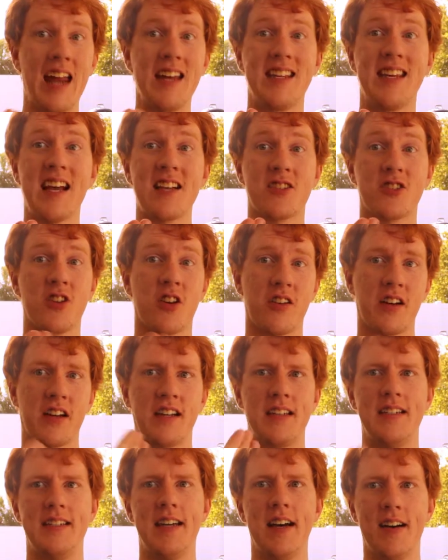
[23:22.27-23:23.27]
And yet
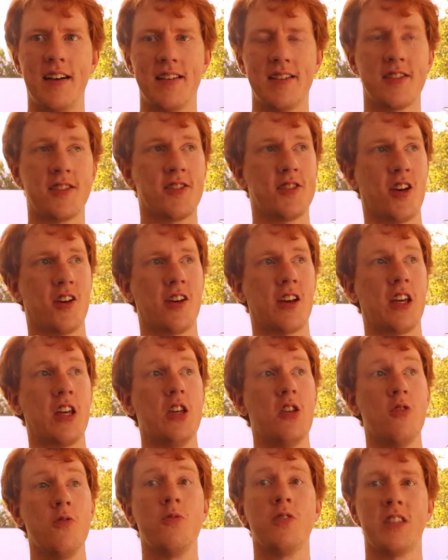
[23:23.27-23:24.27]
Sonic does. Sonic
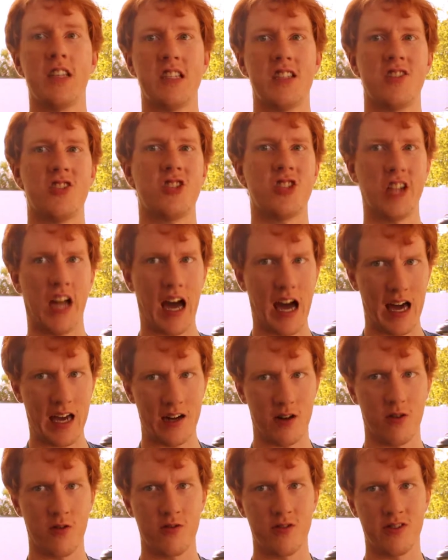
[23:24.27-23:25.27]
uses
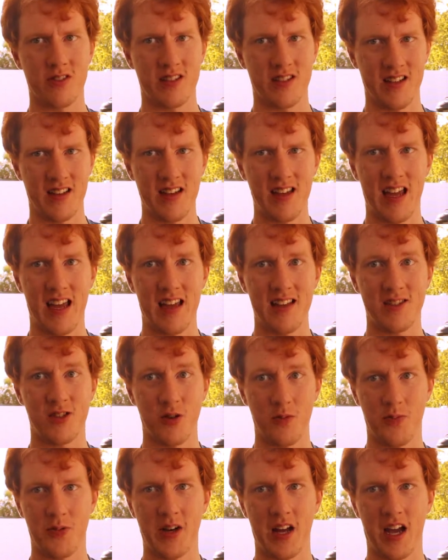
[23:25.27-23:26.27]
Shadow's
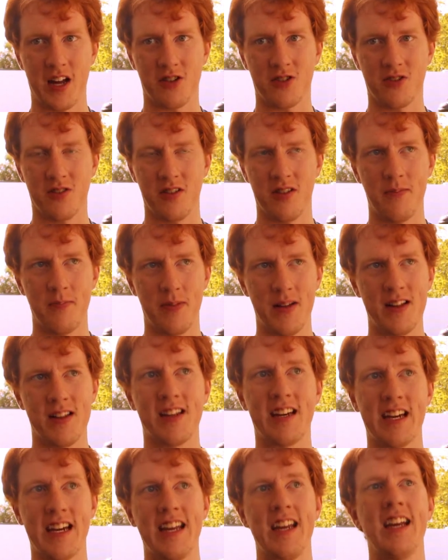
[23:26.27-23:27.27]
supernatural
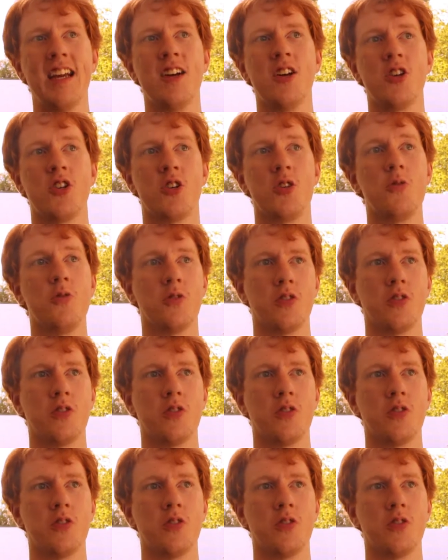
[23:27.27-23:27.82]
ability to